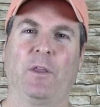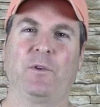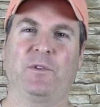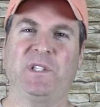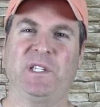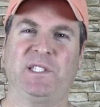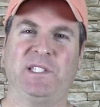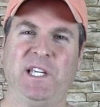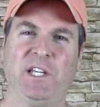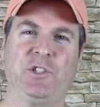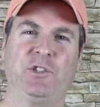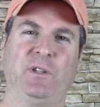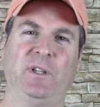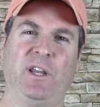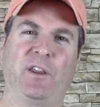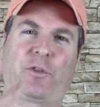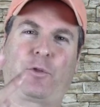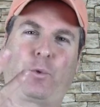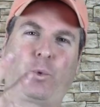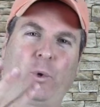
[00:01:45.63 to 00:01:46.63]
there's
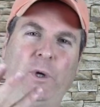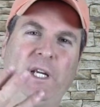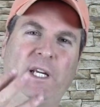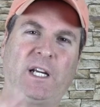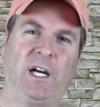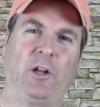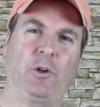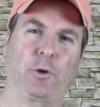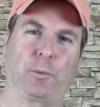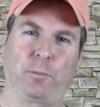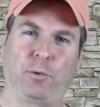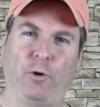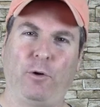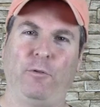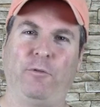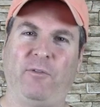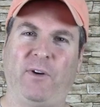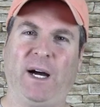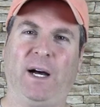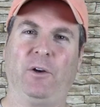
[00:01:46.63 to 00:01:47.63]
essentially three color
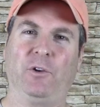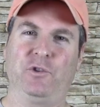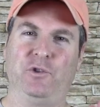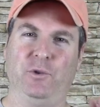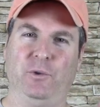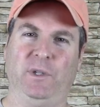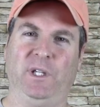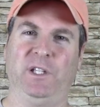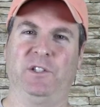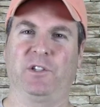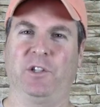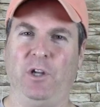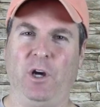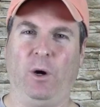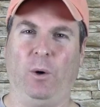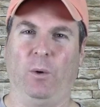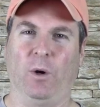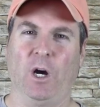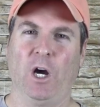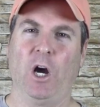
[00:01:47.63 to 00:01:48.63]
profiles you need to
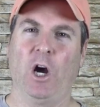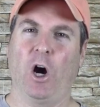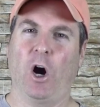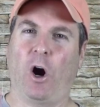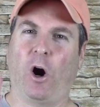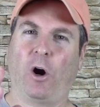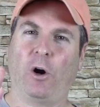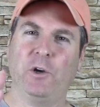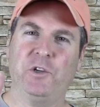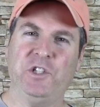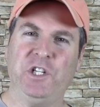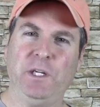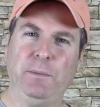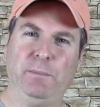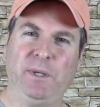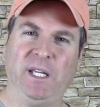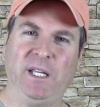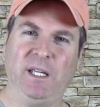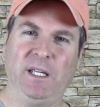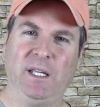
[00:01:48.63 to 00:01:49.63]
know:
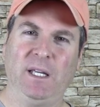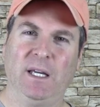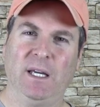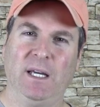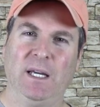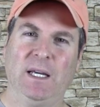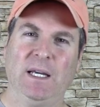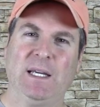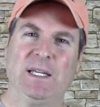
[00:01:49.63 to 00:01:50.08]
RGB,